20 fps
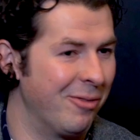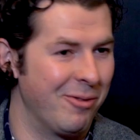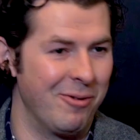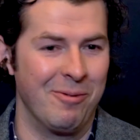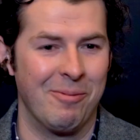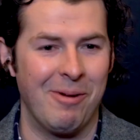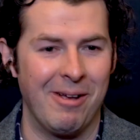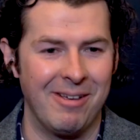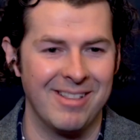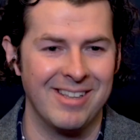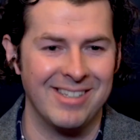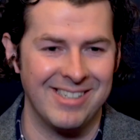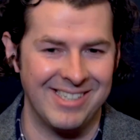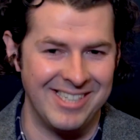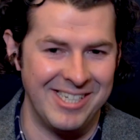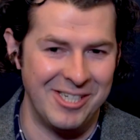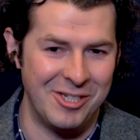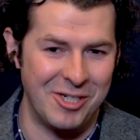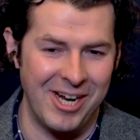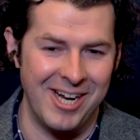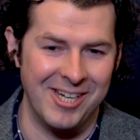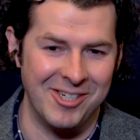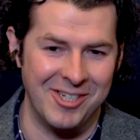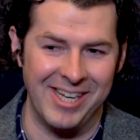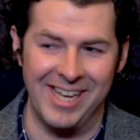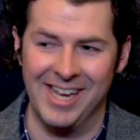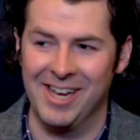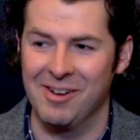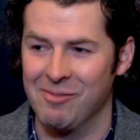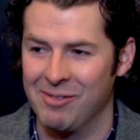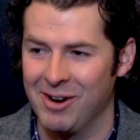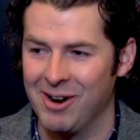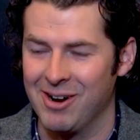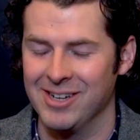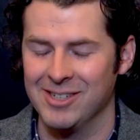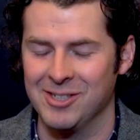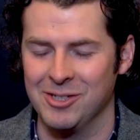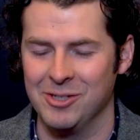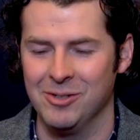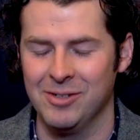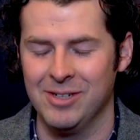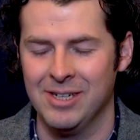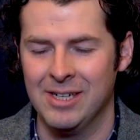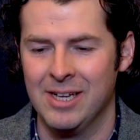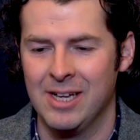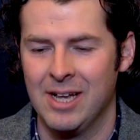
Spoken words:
through probably this sea change again very soon.